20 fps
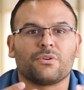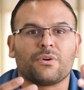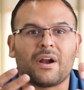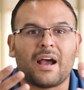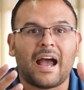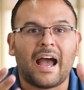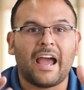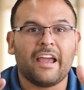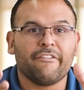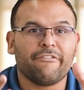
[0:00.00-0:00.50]
or
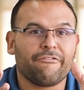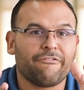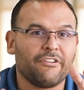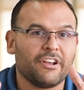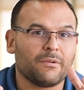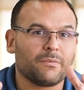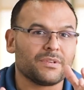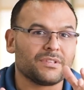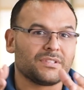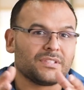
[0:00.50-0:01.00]

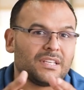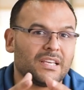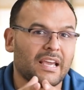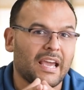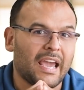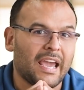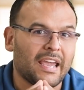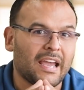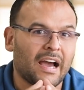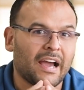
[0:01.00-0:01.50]
high-frequency
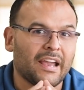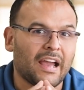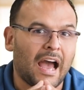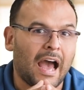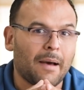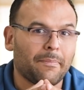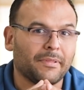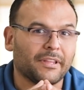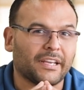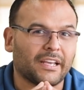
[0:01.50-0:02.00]
AI
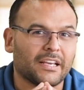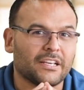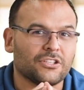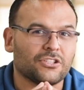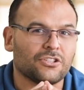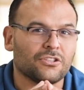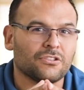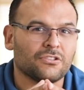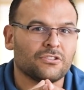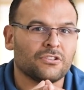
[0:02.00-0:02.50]

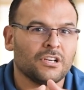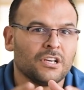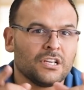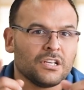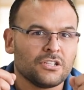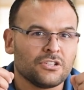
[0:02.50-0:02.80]
applications,